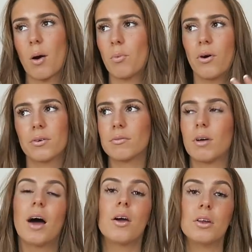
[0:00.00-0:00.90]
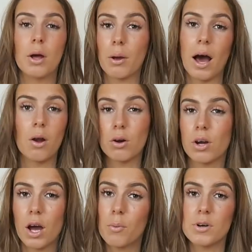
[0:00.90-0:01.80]
one i don't know how long
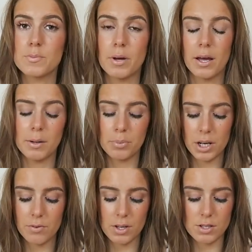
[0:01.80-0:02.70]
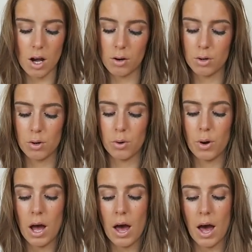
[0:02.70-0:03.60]
ago it was but in a previous zara haul